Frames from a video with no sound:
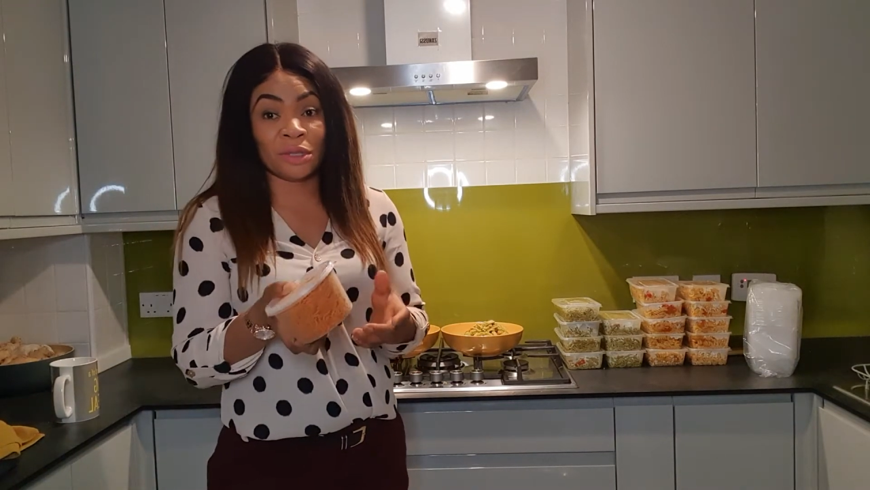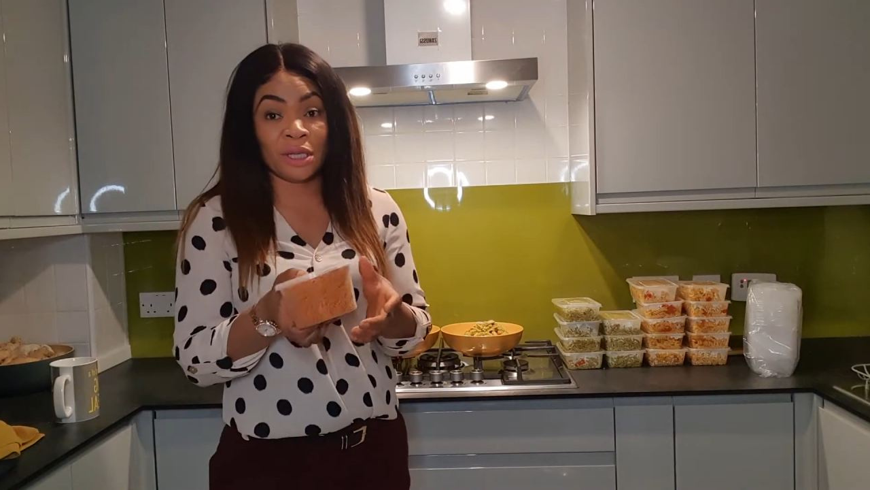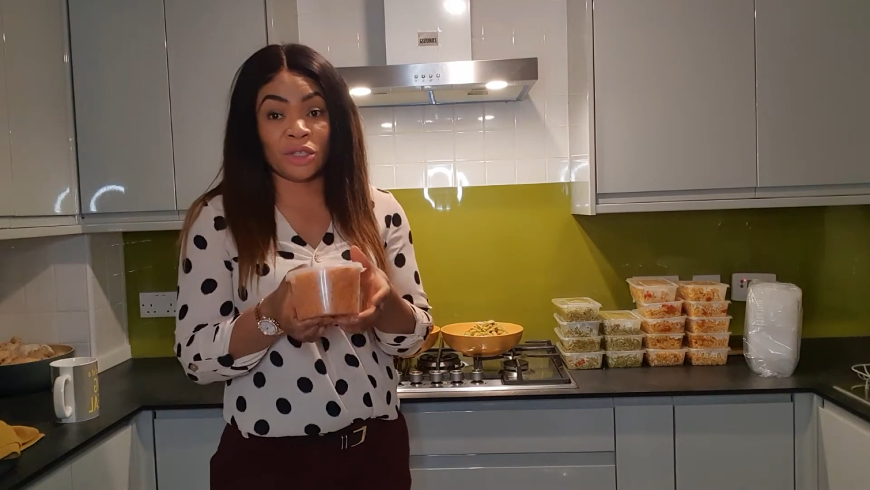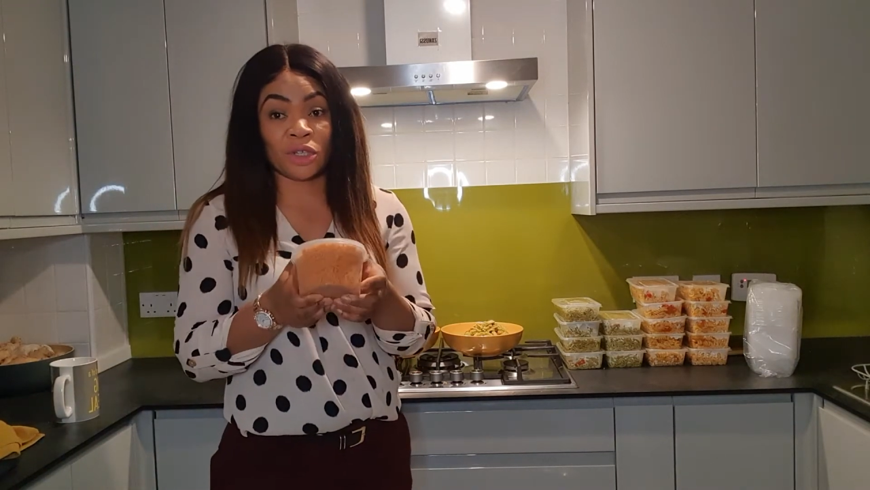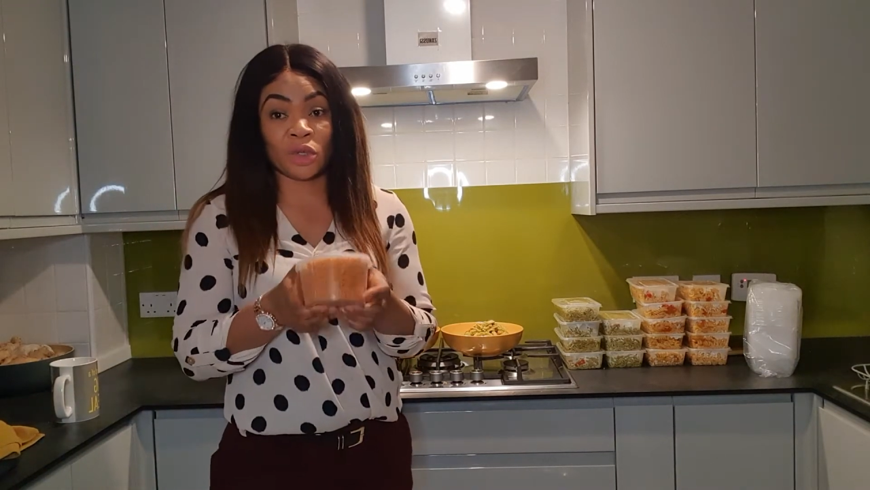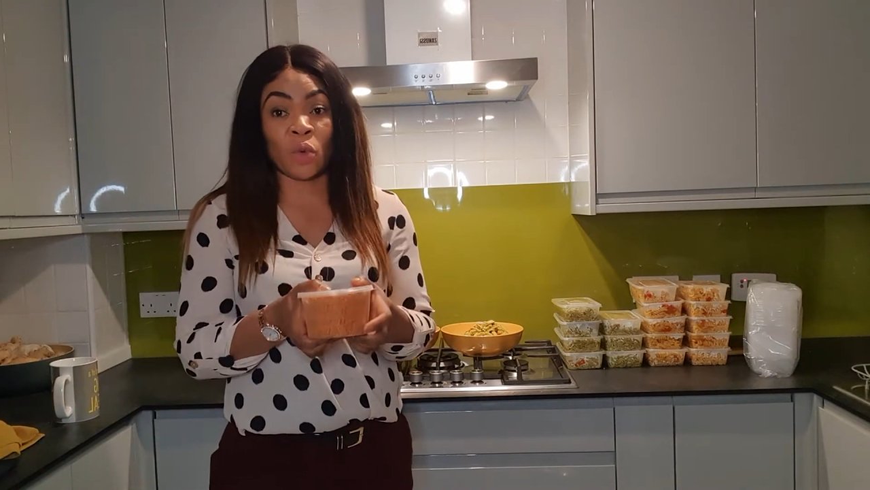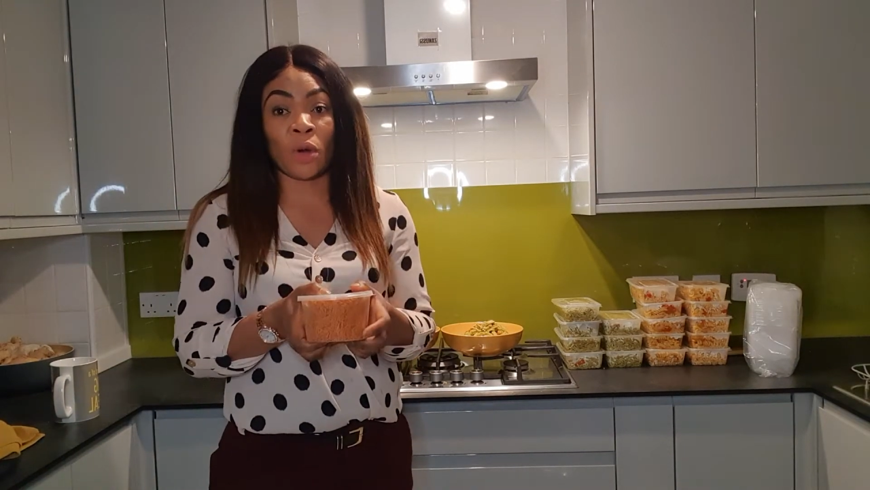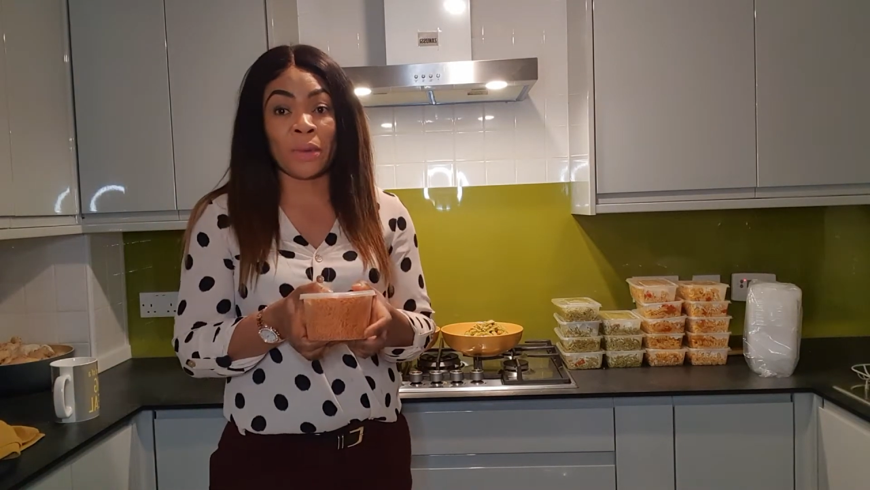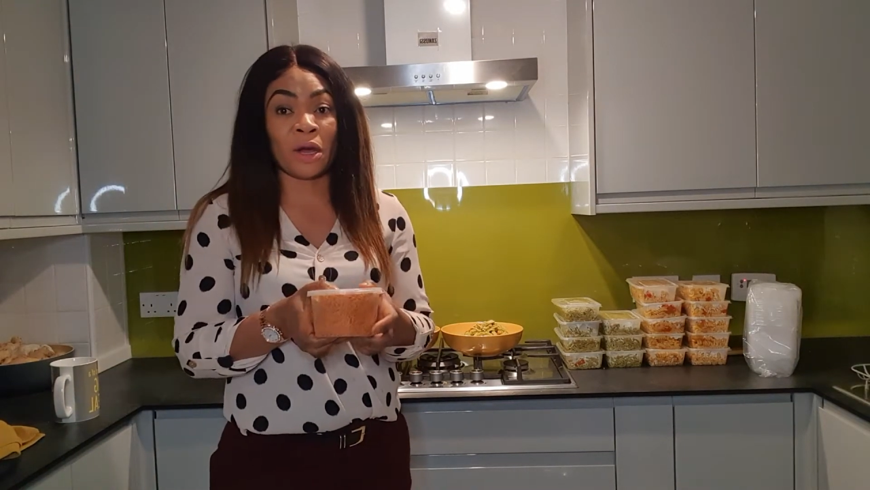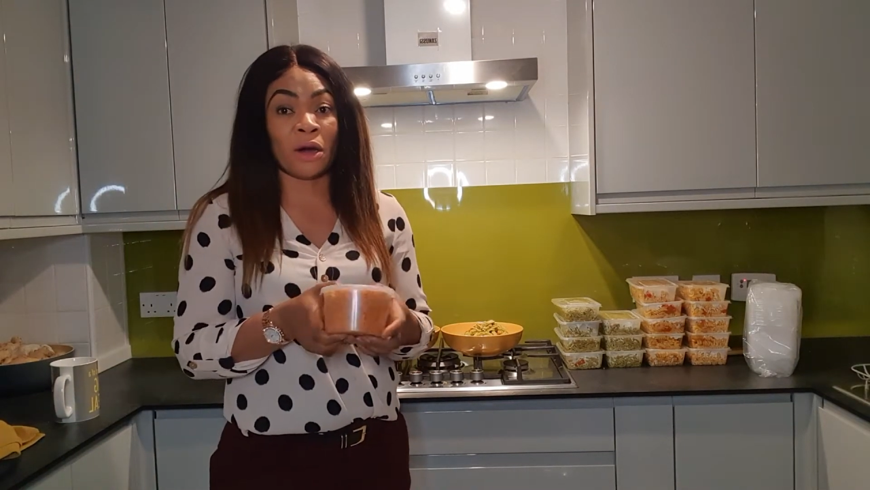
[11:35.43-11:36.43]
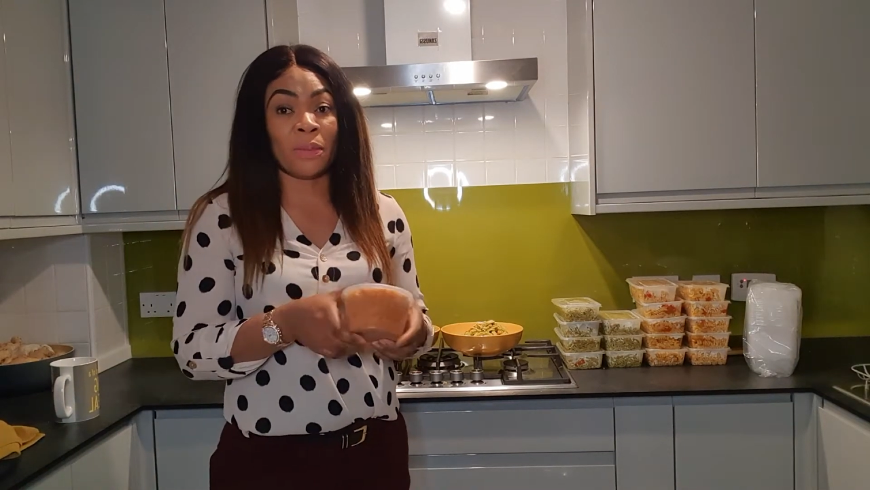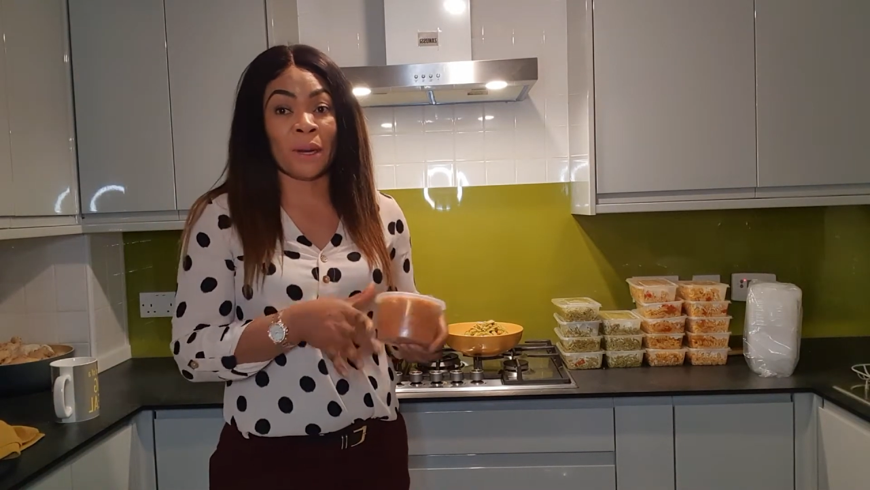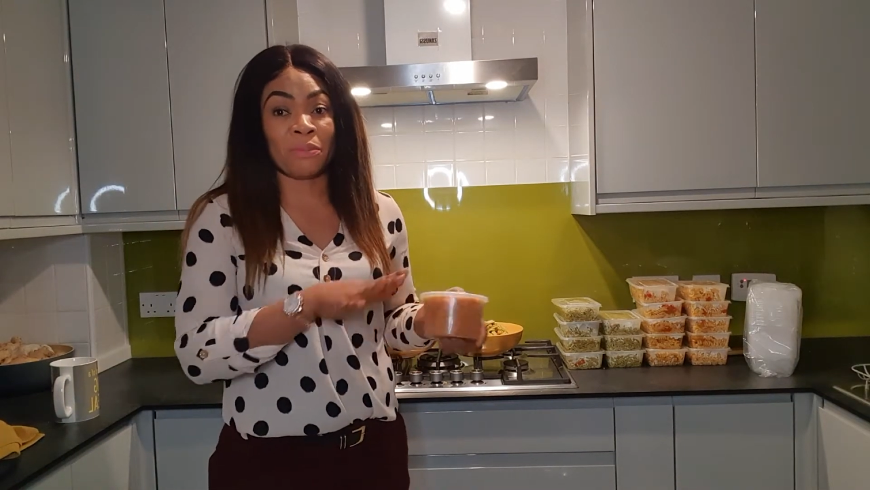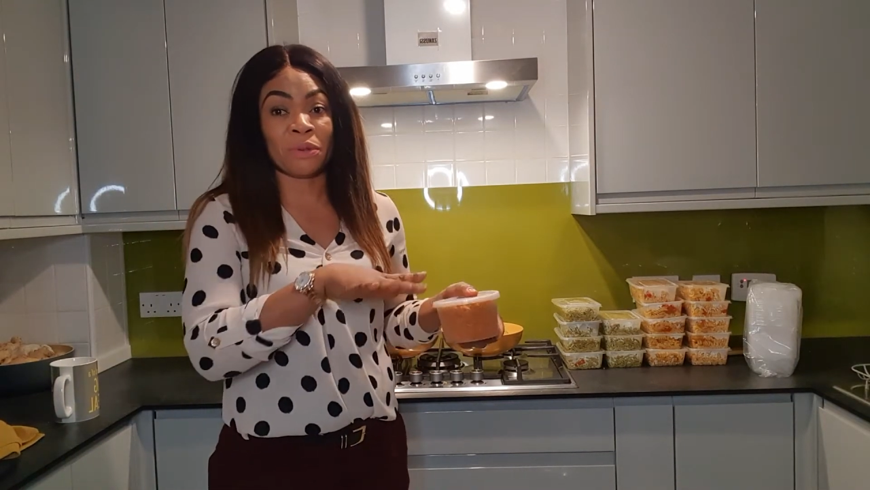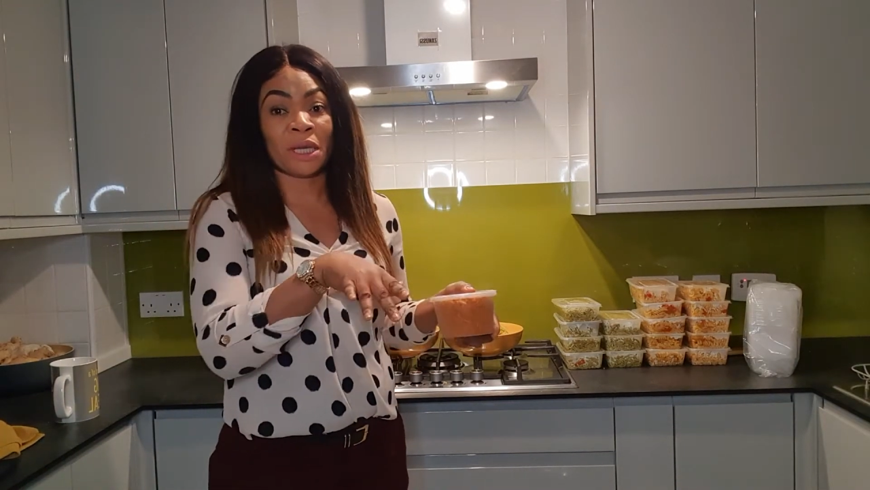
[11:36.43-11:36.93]
is just to warm it up
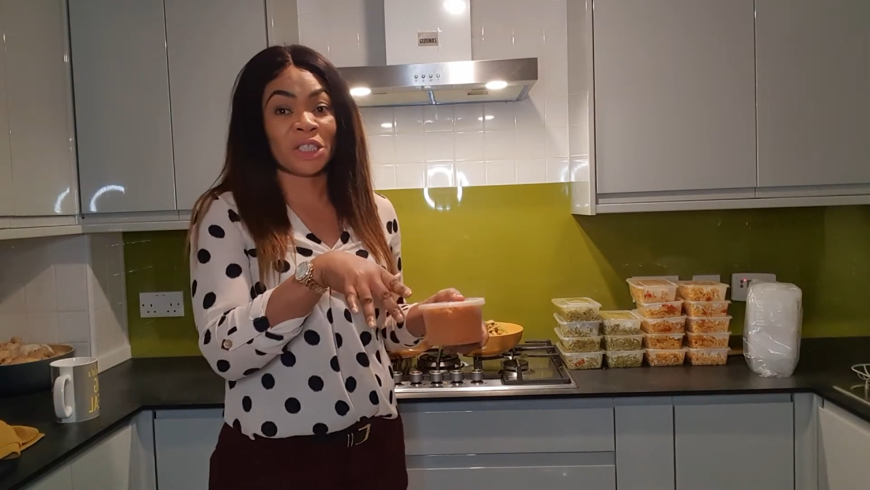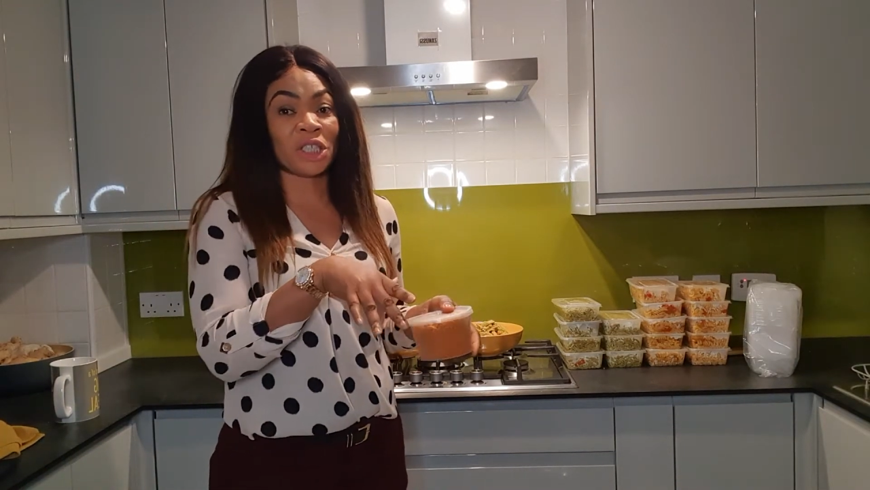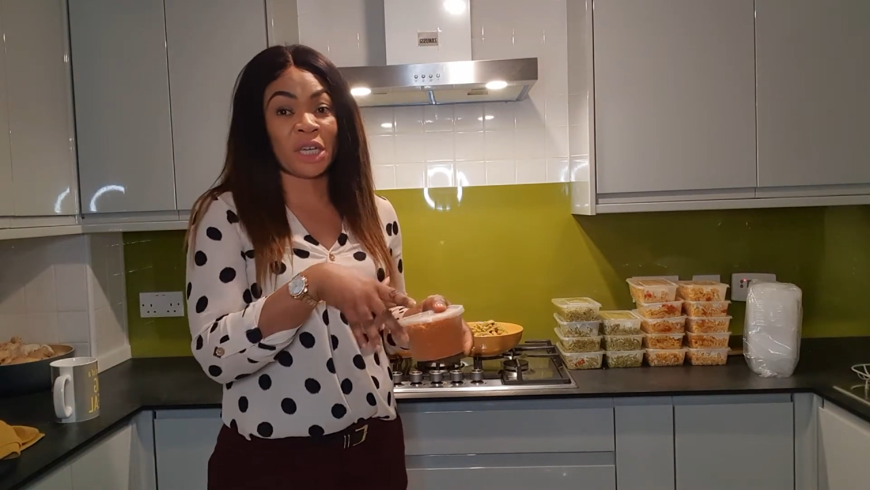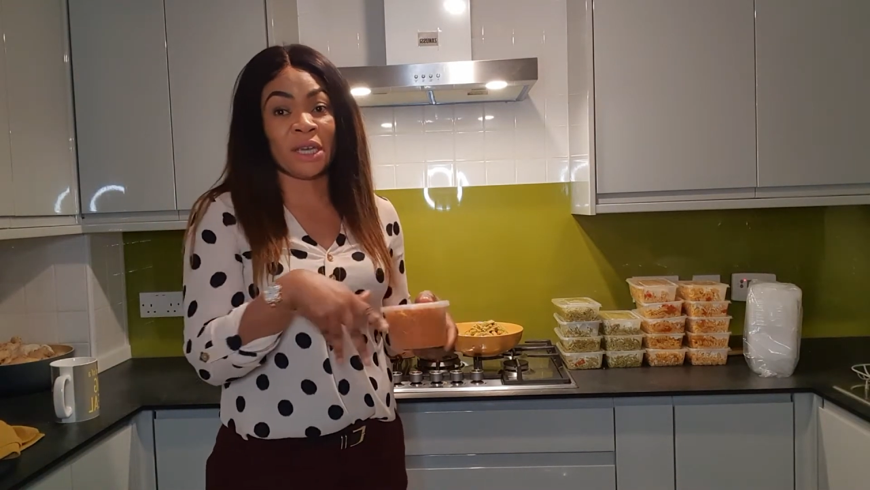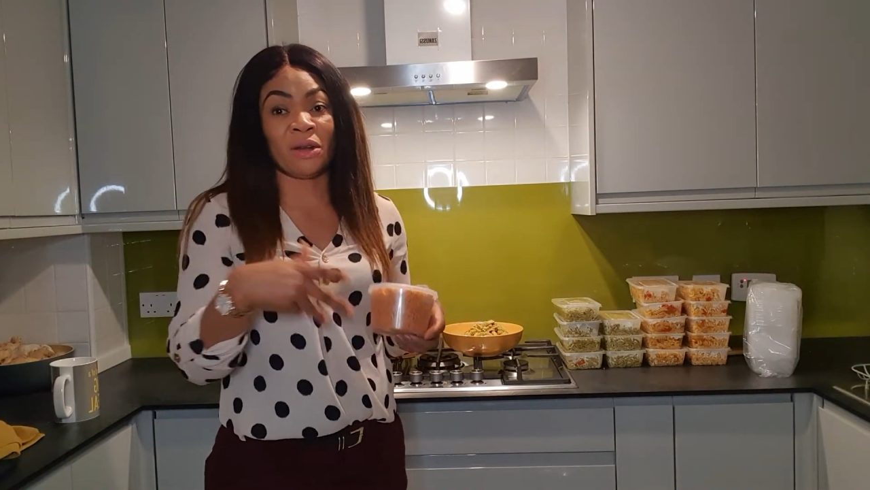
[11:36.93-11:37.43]
and put their chicken